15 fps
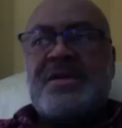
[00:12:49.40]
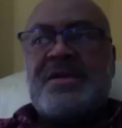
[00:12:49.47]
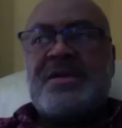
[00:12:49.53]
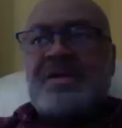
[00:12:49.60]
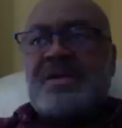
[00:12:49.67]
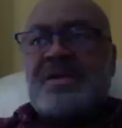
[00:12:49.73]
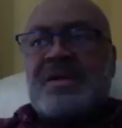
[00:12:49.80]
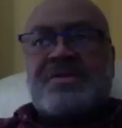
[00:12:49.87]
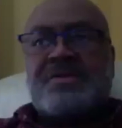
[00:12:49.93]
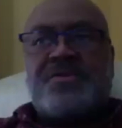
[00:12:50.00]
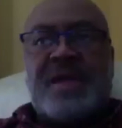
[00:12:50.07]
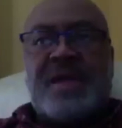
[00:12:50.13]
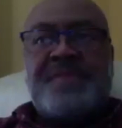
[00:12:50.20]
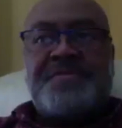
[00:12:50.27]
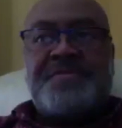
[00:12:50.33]
grateful.
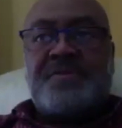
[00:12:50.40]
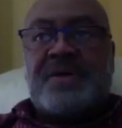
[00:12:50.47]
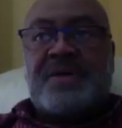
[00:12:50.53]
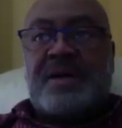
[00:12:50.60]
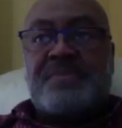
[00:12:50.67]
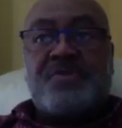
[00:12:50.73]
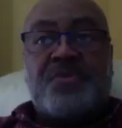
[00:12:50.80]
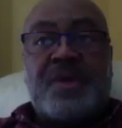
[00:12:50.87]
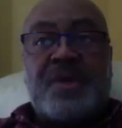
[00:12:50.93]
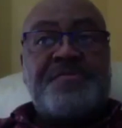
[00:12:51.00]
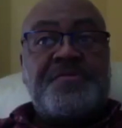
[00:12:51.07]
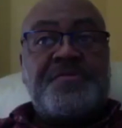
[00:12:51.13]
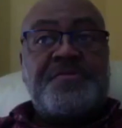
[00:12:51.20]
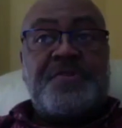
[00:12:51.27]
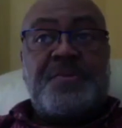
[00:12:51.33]
I'm grateful for
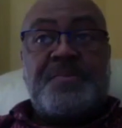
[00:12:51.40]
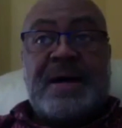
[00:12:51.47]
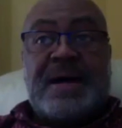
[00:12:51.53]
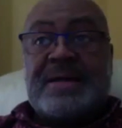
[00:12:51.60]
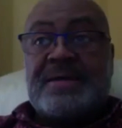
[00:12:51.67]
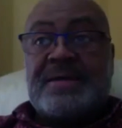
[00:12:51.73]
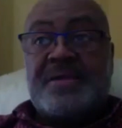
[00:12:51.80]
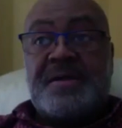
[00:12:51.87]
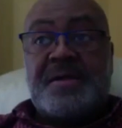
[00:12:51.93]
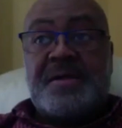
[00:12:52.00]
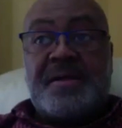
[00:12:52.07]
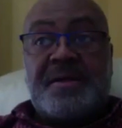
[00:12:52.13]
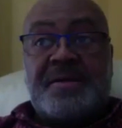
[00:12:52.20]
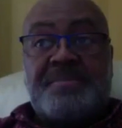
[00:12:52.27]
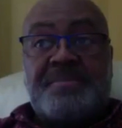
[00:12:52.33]
my
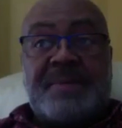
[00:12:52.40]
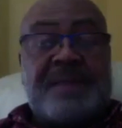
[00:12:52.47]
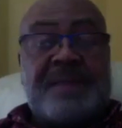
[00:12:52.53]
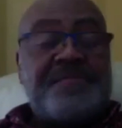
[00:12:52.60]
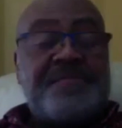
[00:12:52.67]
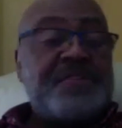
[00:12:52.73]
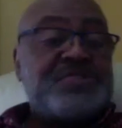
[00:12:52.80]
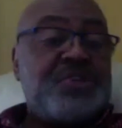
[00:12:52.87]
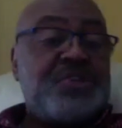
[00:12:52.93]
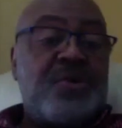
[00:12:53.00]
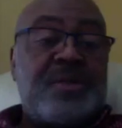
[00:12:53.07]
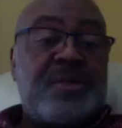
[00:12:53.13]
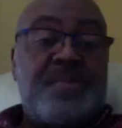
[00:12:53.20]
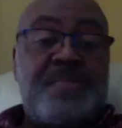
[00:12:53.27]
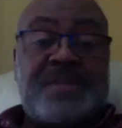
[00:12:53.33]
physical and
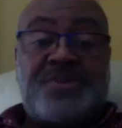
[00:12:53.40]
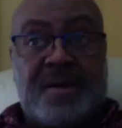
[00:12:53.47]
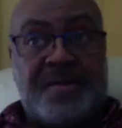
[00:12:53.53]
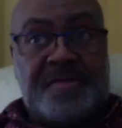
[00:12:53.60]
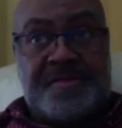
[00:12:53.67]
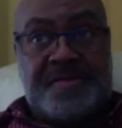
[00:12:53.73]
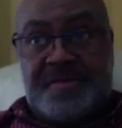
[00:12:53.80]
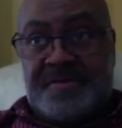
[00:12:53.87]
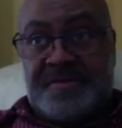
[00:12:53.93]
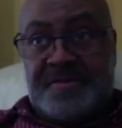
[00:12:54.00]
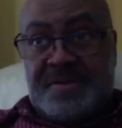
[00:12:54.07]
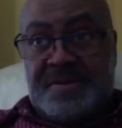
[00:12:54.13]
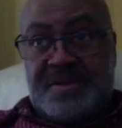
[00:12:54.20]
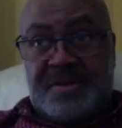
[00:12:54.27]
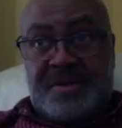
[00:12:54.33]
mental health.
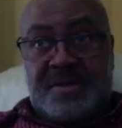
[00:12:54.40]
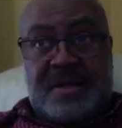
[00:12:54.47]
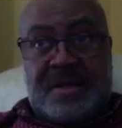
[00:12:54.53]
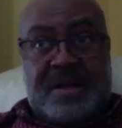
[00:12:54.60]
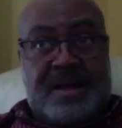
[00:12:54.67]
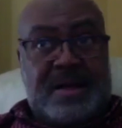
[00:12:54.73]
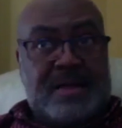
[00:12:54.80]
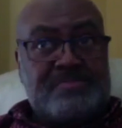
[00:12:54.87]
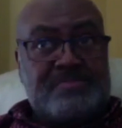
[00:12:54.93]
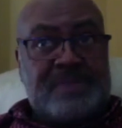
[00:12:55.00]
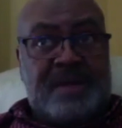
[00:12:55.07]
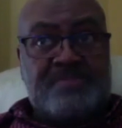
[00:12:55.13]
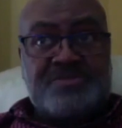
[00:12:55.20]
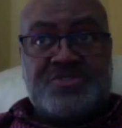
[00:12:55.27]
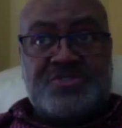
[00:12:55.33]

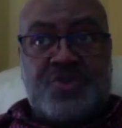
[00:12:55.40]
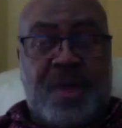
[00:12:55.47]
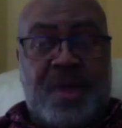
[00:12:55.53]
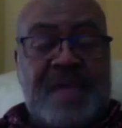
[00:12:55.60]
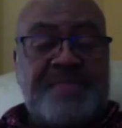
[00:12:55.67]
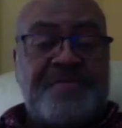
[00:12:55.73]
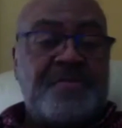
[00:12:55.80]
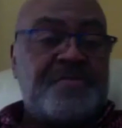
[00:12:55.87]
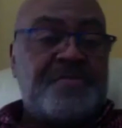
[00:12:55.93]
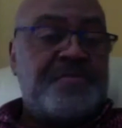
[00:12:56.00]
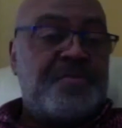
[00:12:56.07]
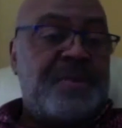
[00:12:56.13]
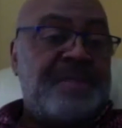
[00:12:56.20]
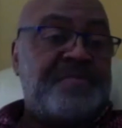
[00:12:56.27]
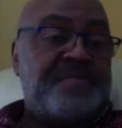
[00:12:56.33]
I'm just grateful for
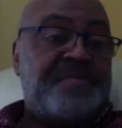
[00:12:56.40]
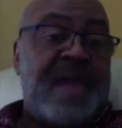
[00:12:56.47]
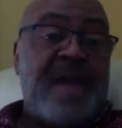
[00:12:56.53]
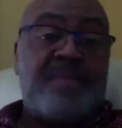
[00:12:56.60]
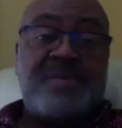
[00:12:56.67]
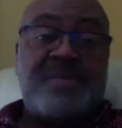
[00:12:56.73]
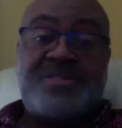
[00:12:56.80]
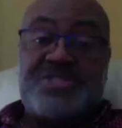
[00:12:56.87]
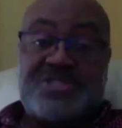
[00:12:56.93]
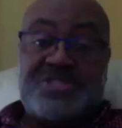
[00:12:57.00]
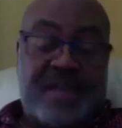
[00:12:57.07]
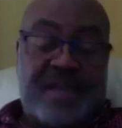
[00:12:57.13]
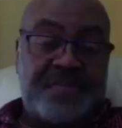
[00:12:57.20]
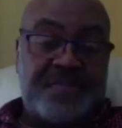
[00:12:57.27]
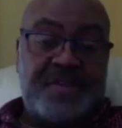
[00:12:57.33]
my family's
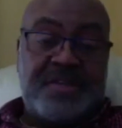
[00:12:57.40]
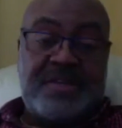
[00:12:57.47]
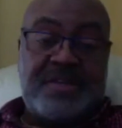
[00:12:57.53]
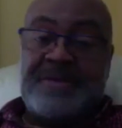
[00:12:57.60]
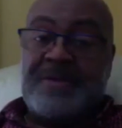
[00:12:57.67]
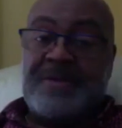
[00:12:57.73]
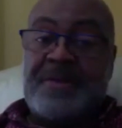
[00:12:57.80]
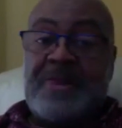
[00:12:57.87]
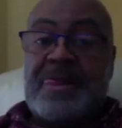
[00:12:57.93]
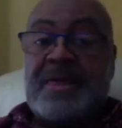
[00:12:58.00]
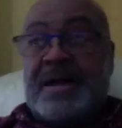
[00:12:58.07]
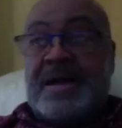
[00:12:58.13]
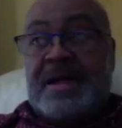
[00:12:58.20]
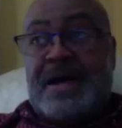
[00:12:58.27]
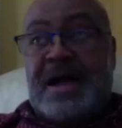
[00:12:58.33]
safety.
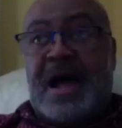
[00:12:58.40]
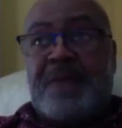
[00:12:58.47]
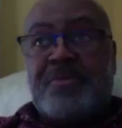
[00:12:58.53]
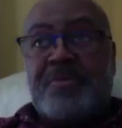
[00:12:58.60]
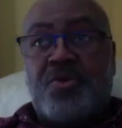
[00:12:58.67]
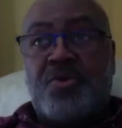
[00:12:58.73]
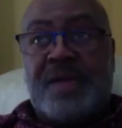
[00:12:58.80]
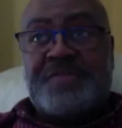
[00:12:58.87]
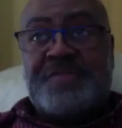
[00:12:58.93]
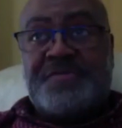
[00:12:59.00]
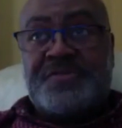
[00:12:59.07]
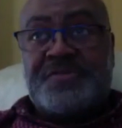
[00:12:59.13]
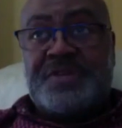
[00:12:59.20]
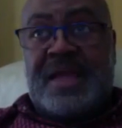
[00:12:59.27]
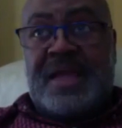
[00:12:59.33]
I'm grateful that
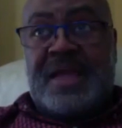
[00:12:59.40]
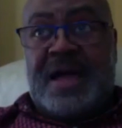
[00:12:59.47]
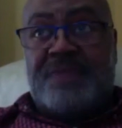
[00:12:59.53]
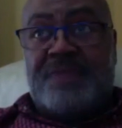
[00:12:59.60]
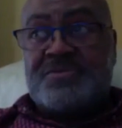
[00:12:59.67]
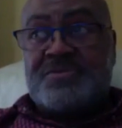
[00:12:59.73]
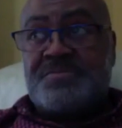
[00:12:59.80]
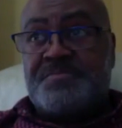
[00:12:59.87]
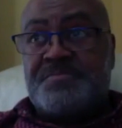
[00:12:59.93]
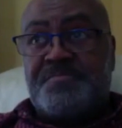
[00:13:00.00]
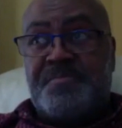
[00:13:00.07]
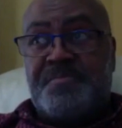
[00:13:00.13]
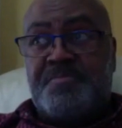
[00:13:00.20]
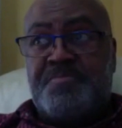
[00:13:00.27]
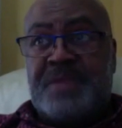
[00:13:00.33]
I was
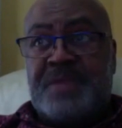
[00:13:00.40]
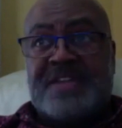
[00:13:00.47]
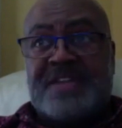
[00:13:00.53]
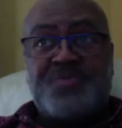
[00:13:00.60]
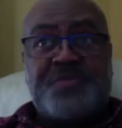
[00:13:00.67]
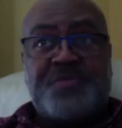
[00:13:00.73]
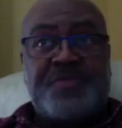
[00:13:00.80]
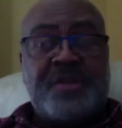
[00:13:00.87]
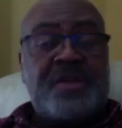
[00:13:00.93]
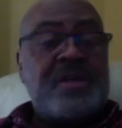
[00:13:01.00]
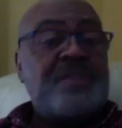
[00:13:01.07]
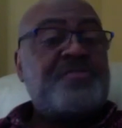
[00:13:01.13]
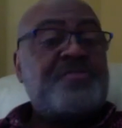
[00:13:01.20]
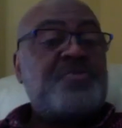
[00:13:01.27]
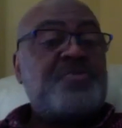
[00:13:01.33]
blessed with the gift
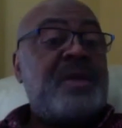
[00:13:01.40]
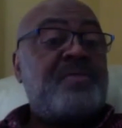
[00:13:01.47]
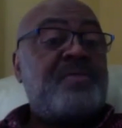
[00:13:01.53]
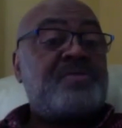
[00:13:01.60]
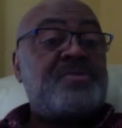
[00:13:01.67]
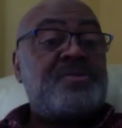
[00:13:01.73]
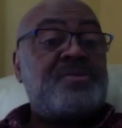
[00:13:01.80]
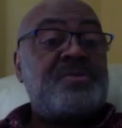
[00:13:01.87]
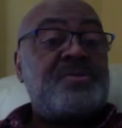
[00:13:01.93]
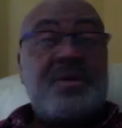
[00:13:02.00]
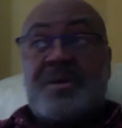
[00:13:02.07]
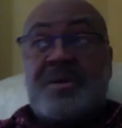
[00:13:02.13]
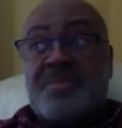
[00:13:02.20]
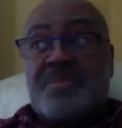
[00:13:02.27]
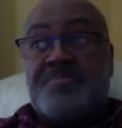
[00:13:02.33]
to be able to
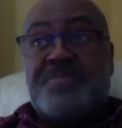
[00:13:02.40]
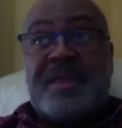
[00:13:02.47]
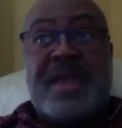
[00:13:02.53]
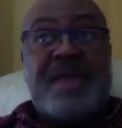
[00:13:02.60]
play